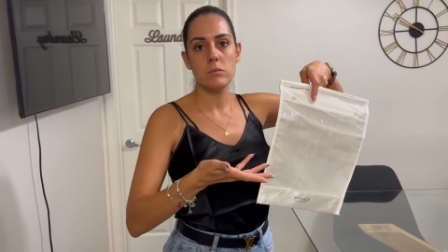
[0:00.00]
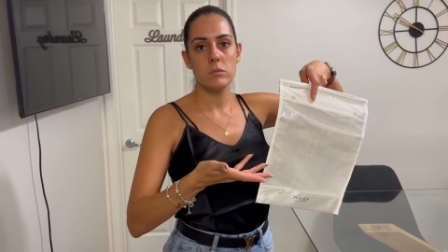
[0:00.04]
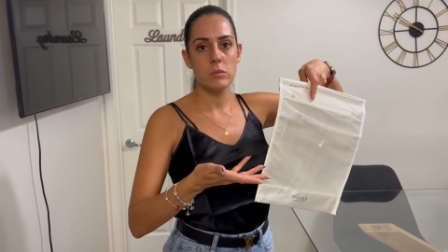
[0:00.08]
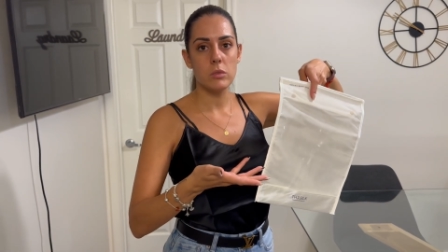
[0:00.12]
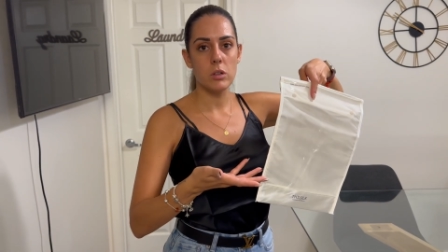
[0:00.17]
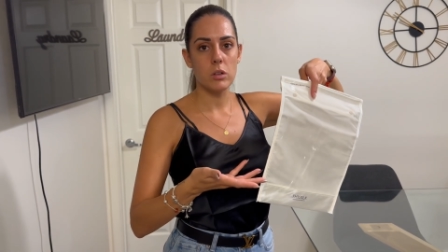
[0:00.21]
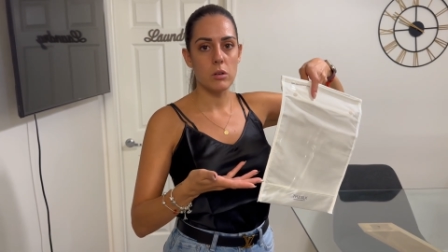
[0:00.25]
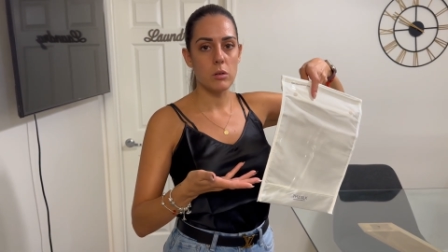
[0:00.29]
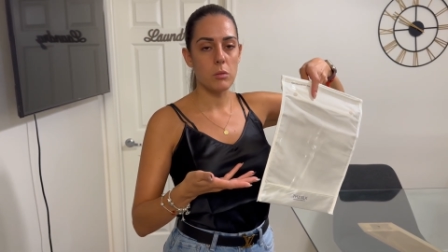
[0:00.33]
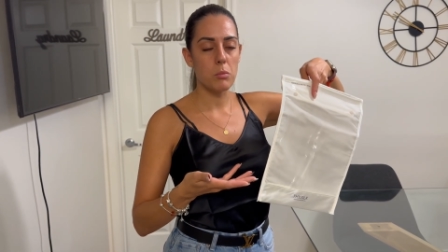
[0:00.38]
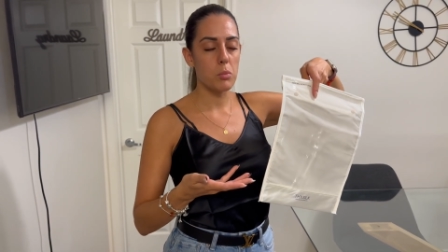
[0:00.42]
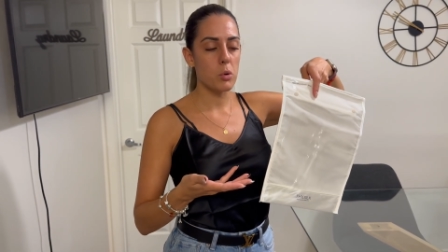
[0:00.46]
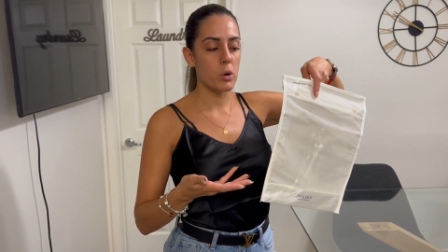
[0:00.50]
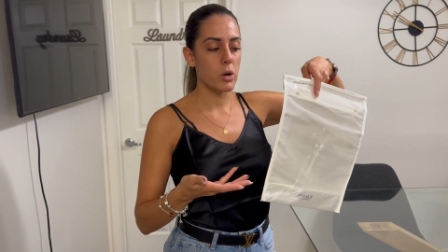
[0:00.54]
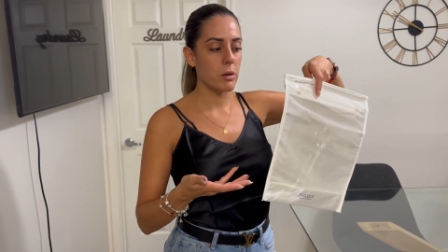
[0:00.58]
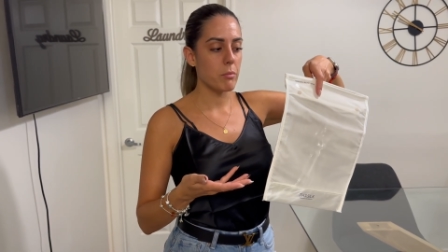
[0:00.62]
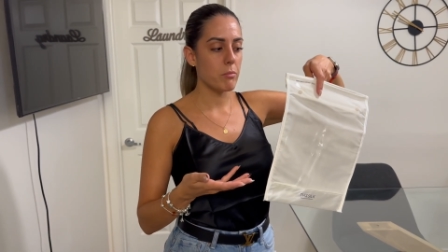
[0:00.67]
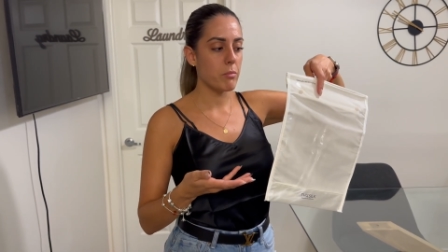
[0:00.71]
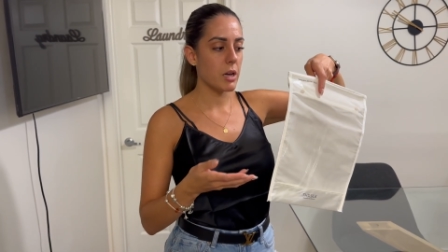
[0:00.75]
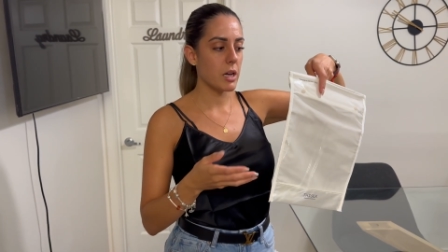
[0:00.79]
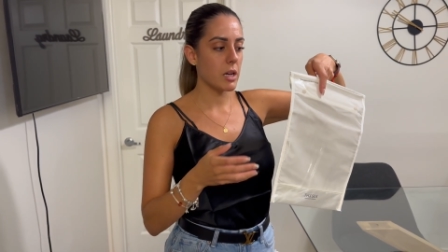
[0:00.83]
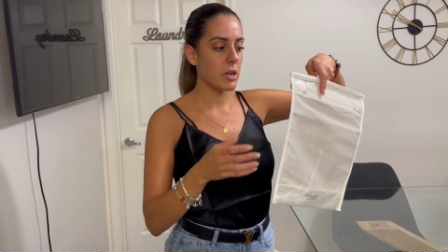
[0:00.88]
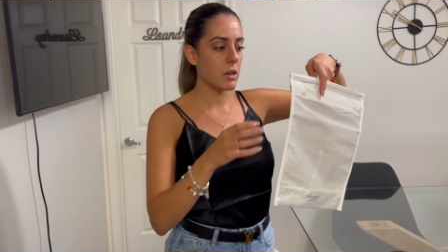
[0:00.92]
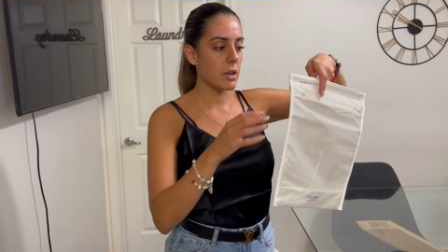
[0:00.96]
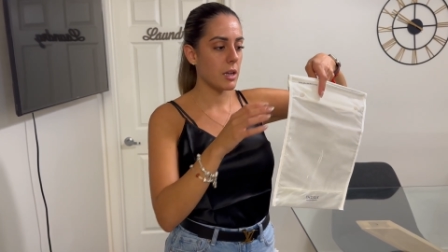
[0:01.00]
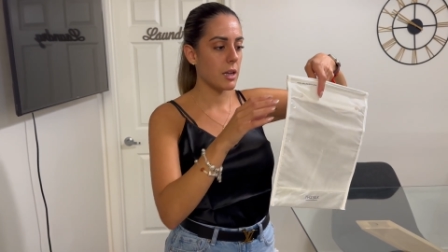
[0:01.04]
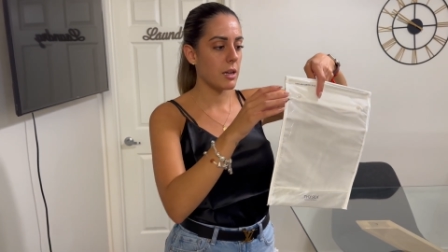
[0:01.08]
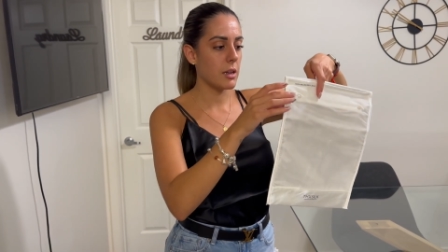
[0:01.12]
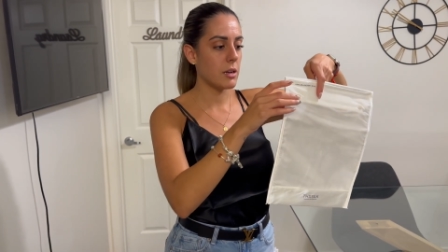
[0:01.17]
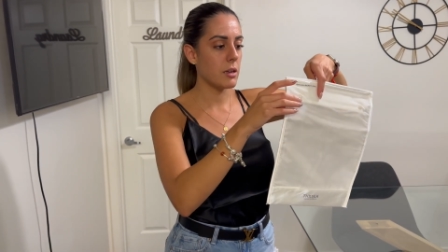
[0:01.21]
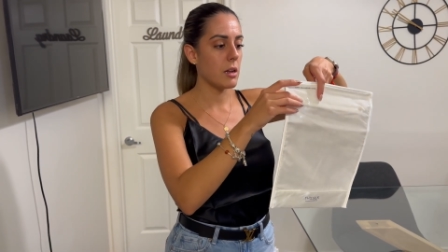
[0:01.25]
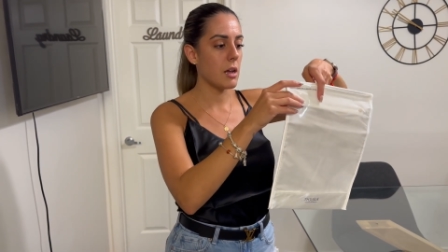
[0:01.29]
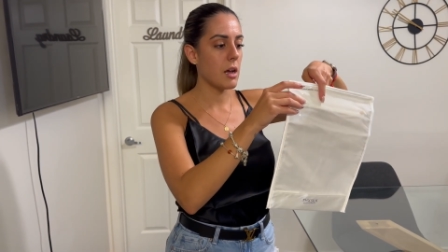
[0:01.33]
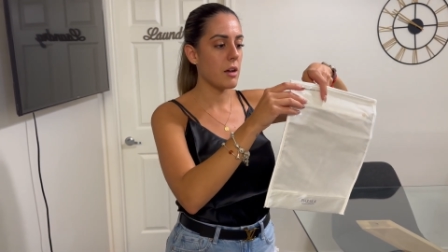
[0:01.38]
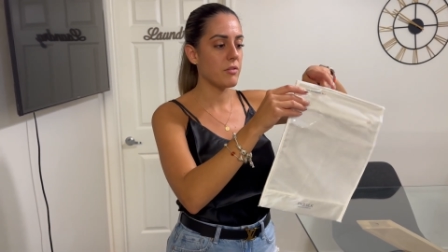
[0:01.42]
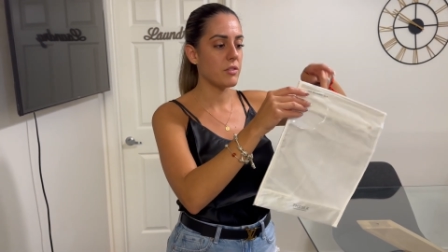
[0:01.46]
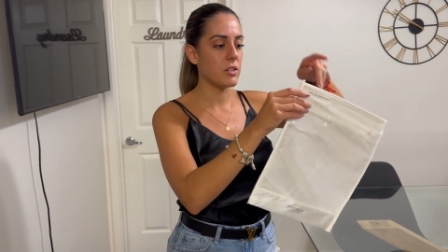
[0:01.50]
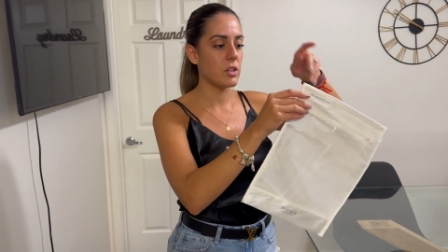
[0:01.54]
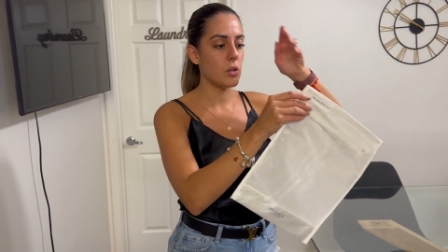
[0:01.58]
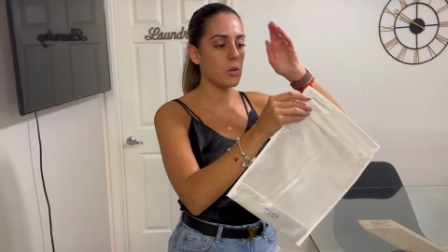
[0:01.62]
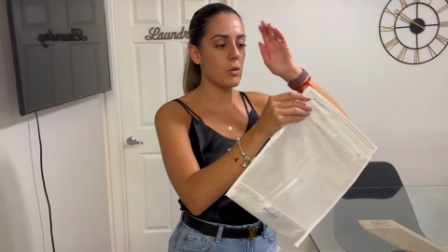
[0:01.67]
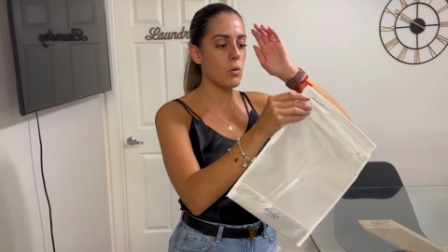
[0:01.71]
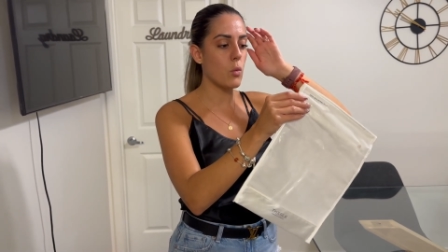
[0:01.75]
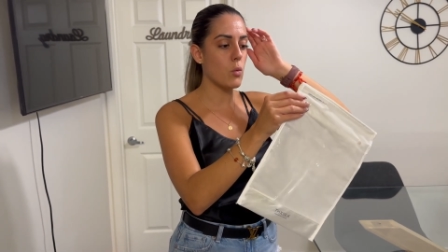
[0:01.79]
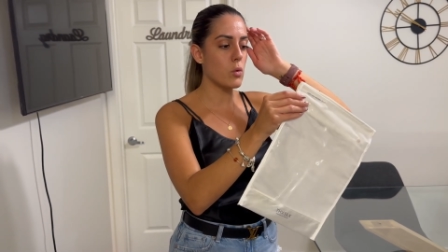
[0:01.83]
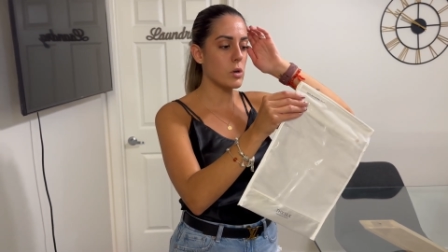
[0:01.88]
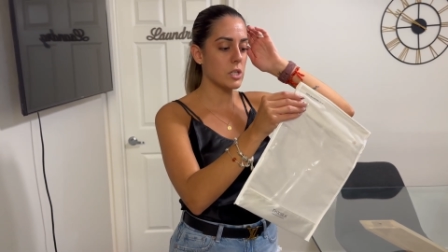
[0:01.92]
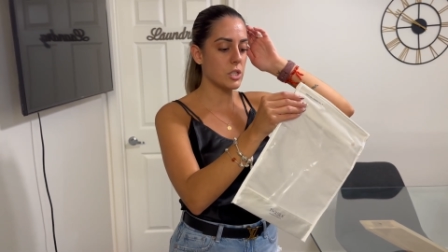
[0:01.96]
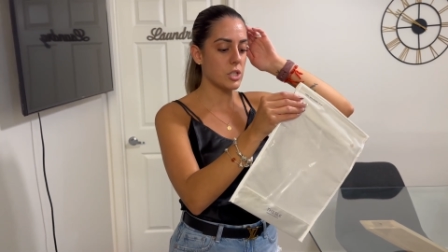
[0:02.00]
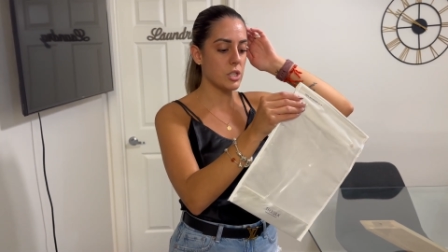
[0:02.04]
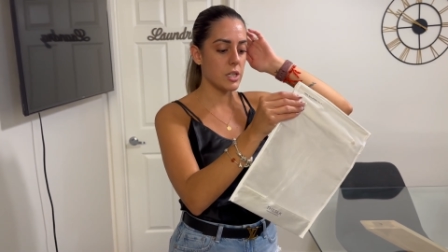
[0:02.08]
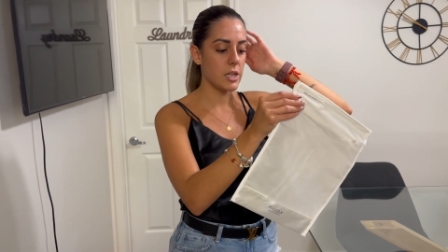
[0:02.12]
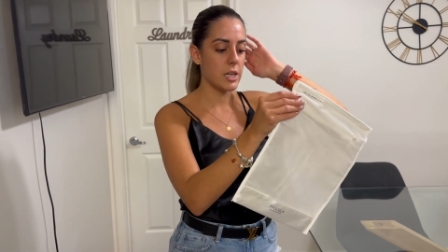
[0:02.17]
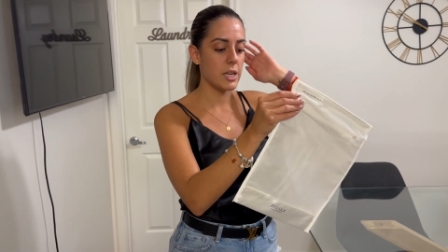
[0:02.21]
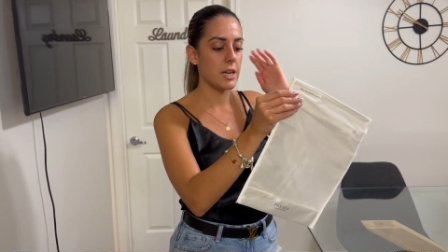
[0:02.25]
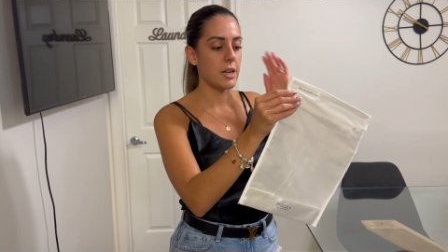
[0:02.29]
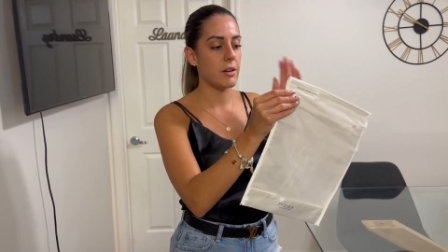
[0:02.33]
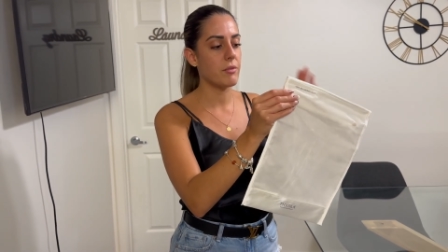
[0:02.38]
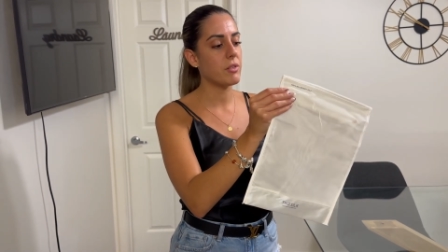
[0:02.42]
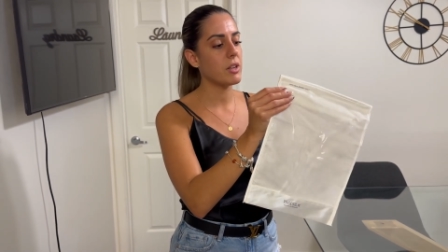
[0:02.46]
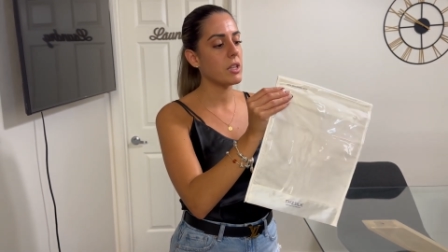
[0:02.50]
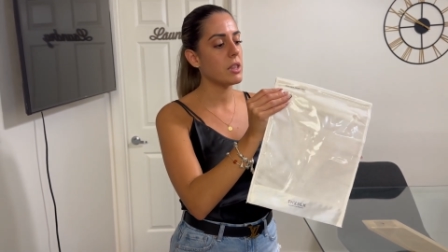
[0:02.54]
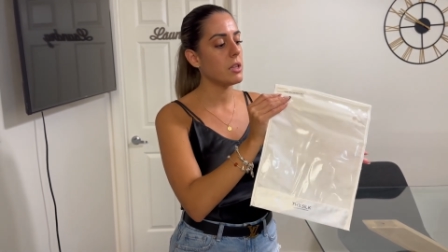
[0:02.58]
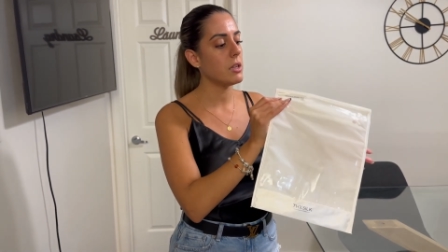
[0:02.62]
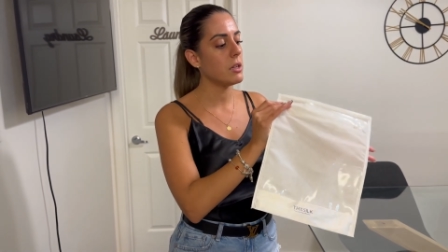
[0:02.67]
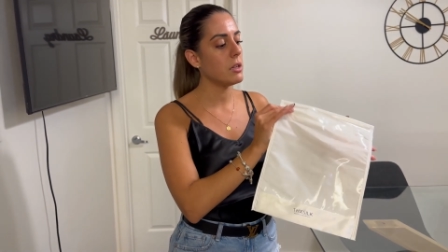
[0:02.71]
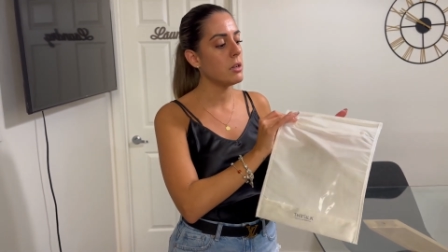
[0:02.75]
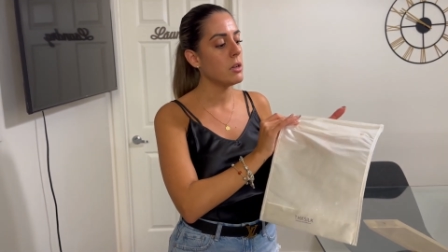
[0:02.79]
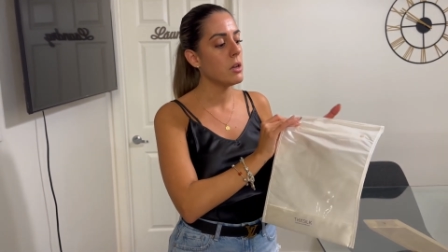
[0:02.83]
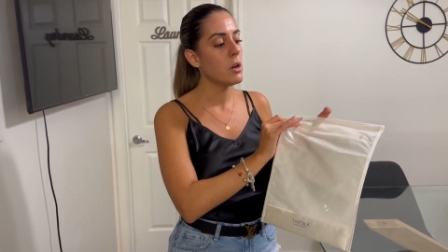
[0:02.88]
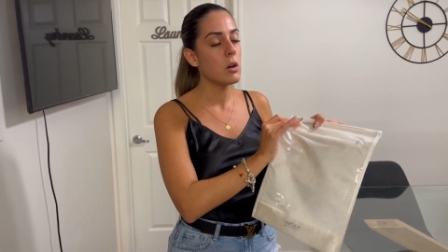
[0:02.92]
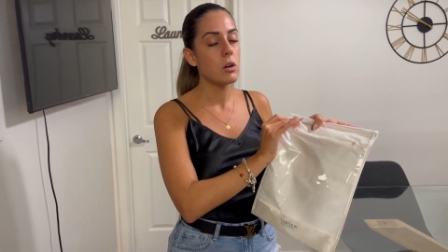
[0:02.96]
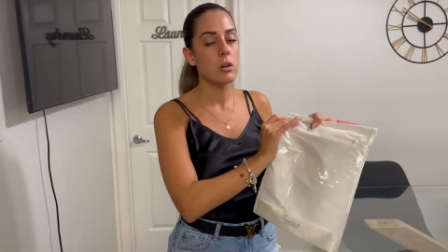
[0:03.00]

you know put it back in after you wash it and everything